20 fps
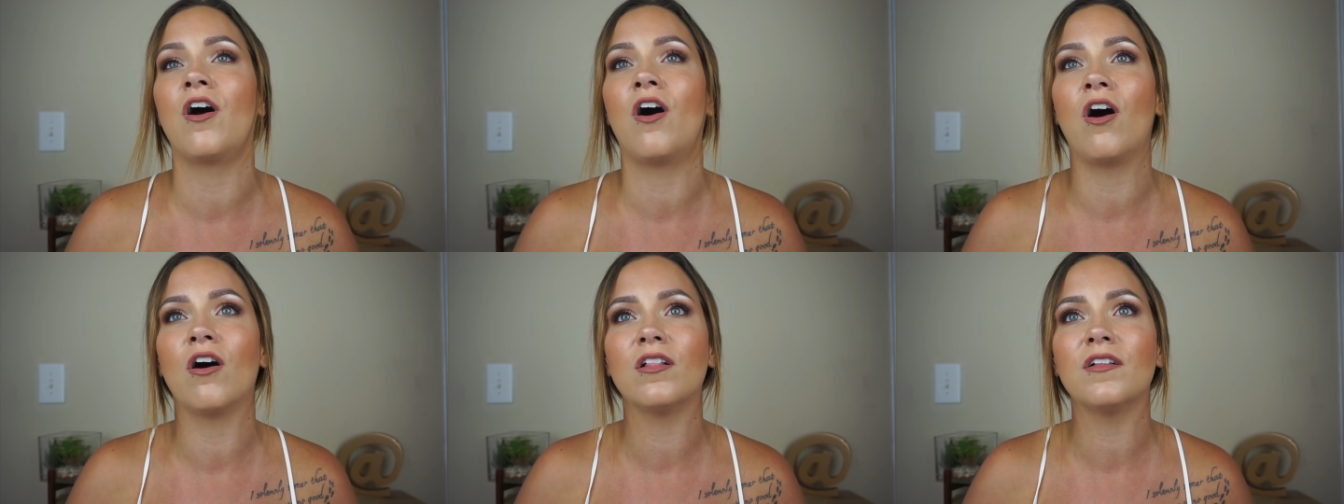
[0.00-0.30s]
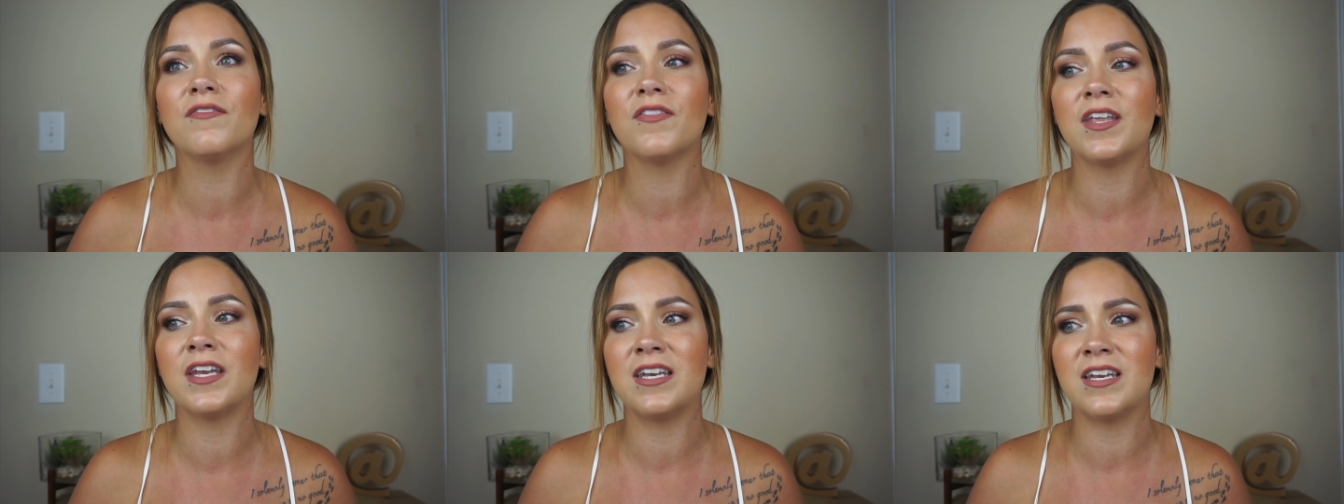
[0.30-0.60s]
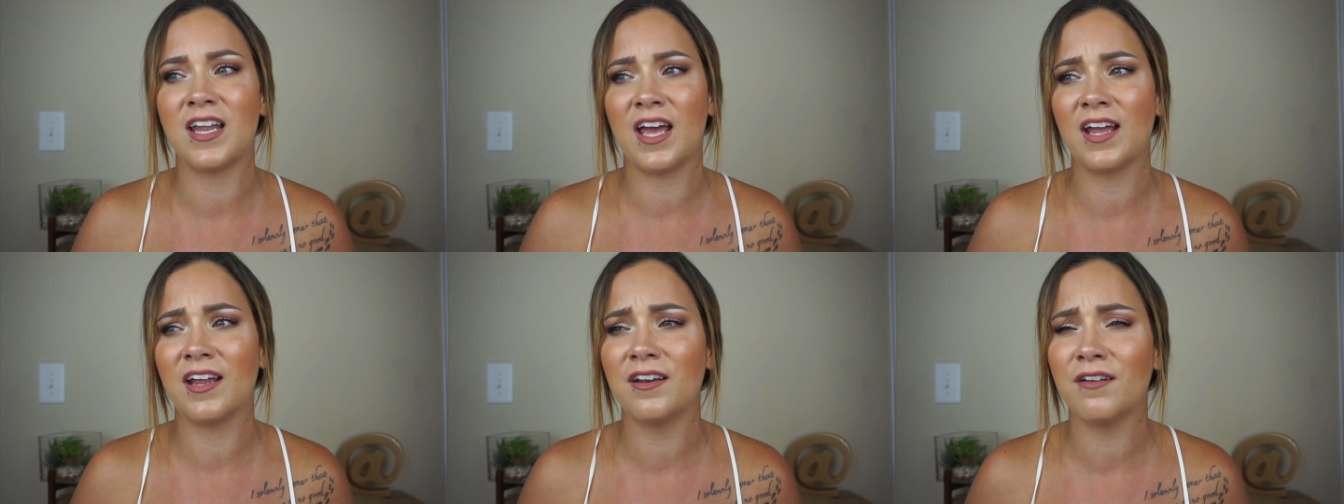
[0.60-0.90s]
all of the
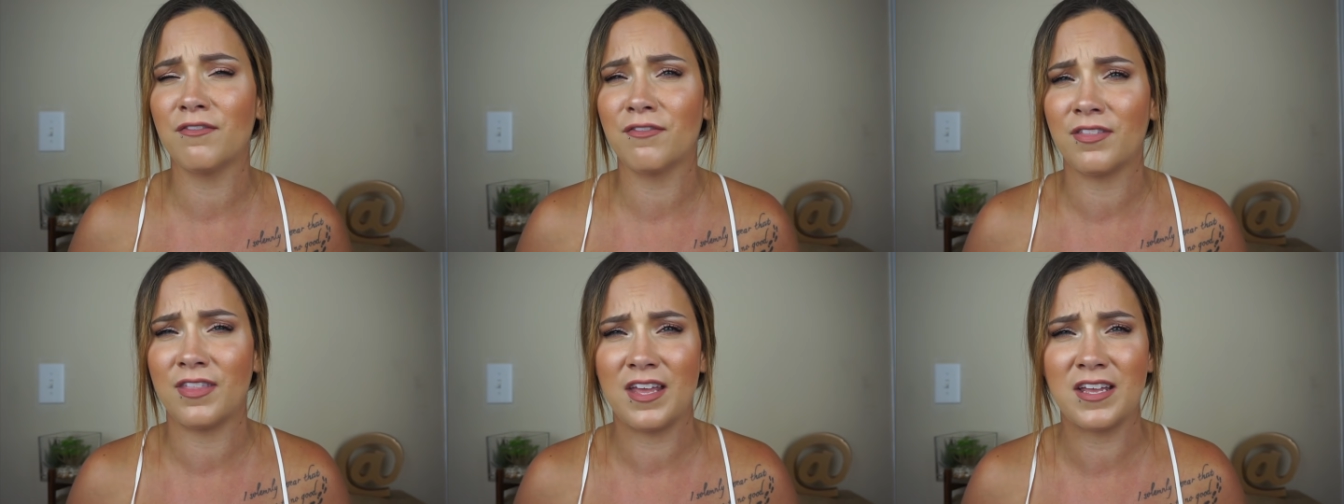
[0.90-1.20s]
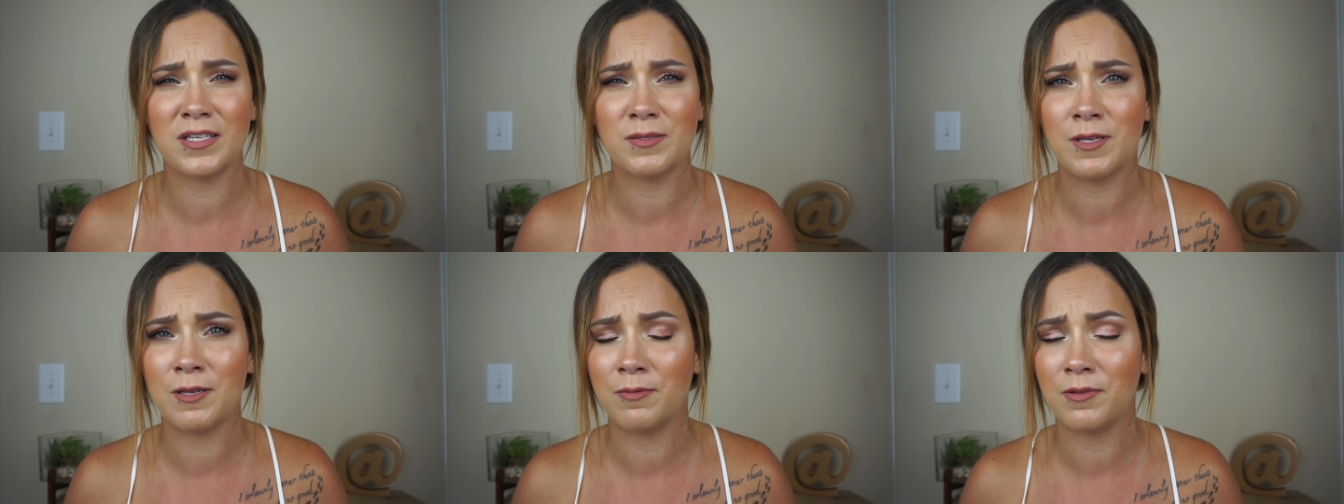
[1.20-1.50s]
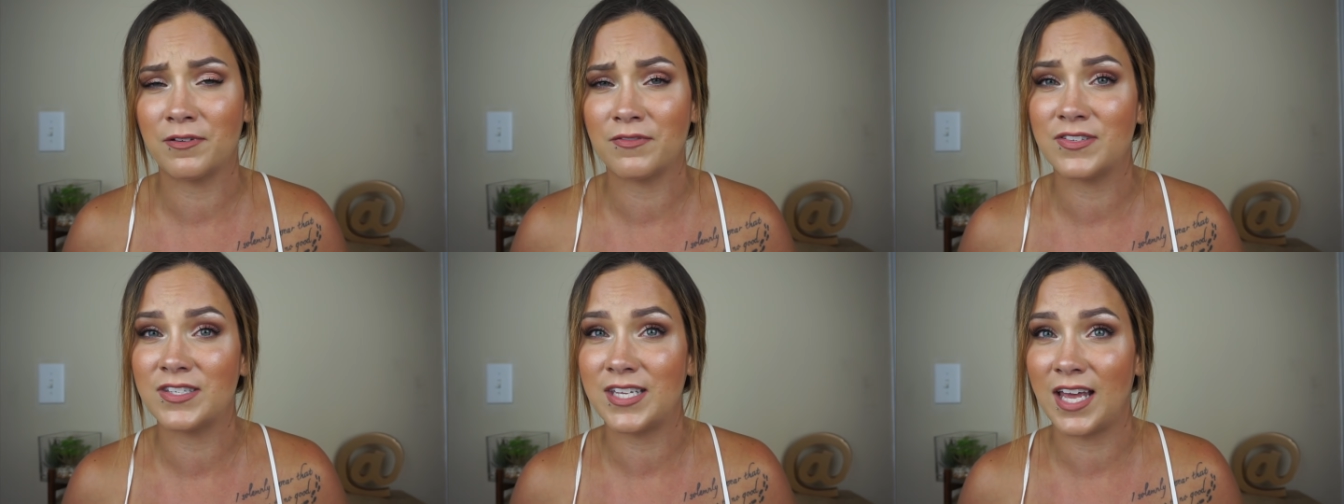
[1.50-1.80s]
negative things
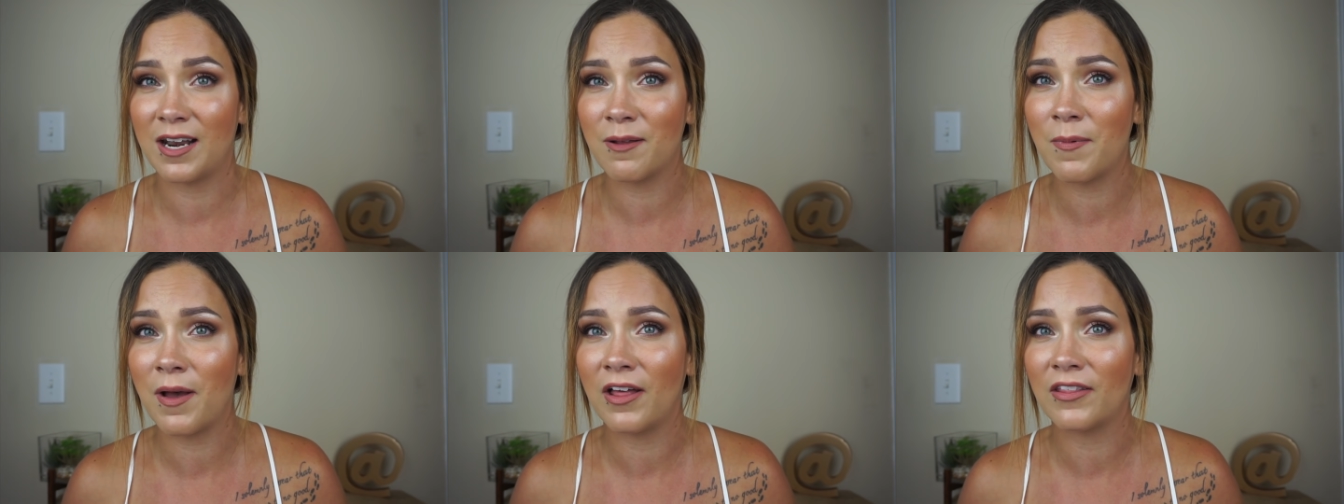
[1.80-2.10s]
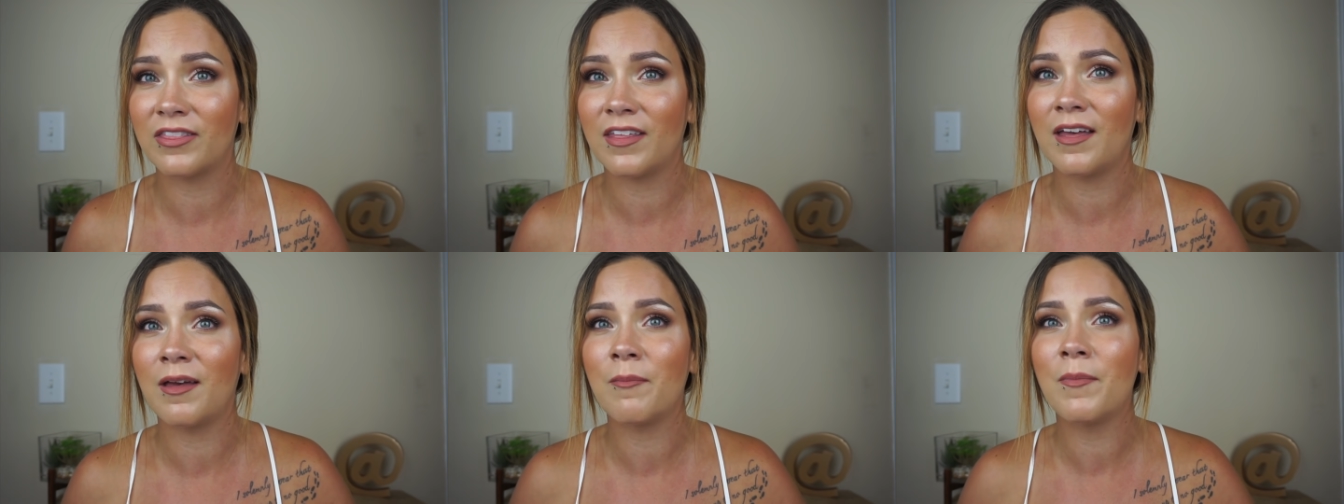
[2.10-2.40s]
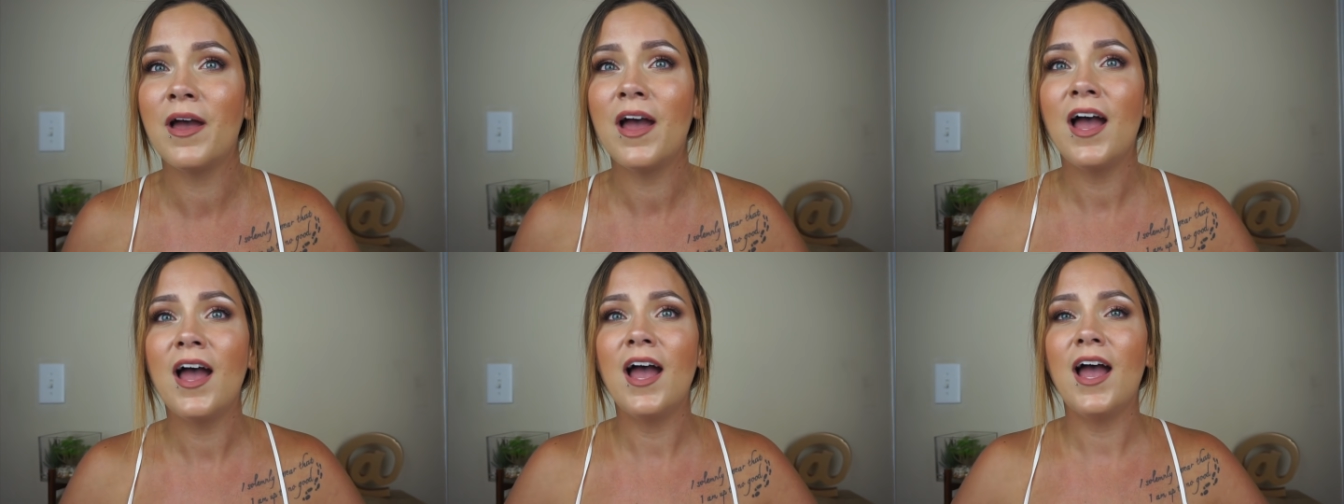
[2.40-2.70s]
people have said about them